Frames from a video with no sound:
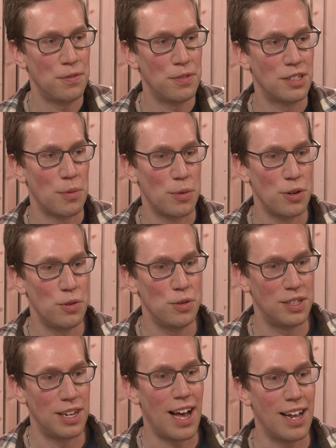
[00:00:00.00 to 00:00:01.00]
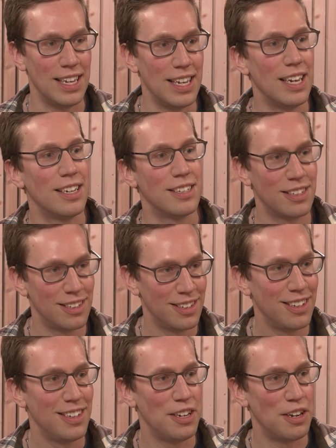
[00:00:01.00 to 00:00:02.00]
for someone who's not in it.
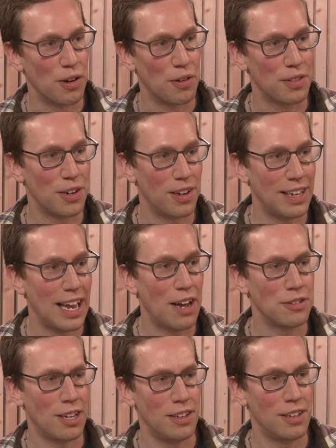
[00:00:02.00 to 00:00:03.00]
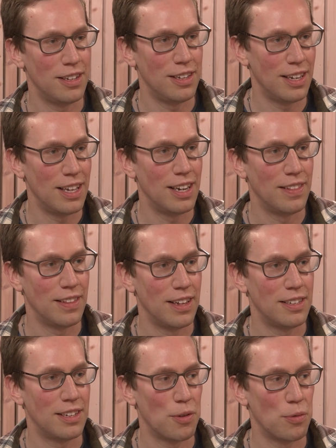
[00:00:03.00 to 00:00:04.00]
You know, they're on the outside looking in and they
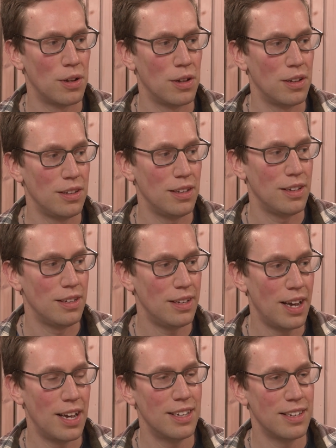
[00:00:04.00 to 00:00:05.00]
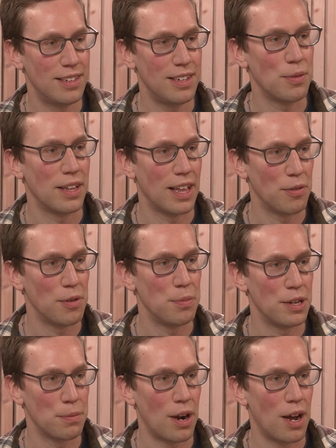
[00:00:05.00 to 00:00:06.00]
say, "Well, yeah, I can see why that would
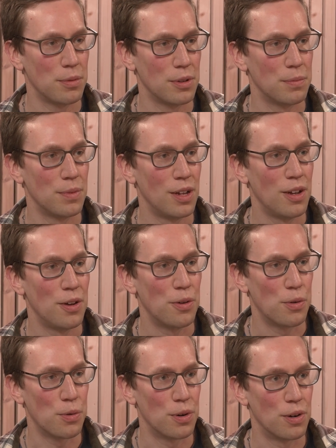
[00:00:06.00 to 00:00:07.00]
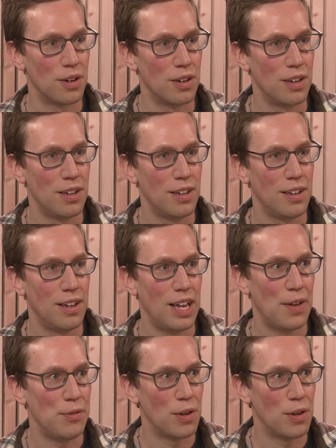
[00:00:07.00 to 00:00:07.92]
be a problem." Or, "Have you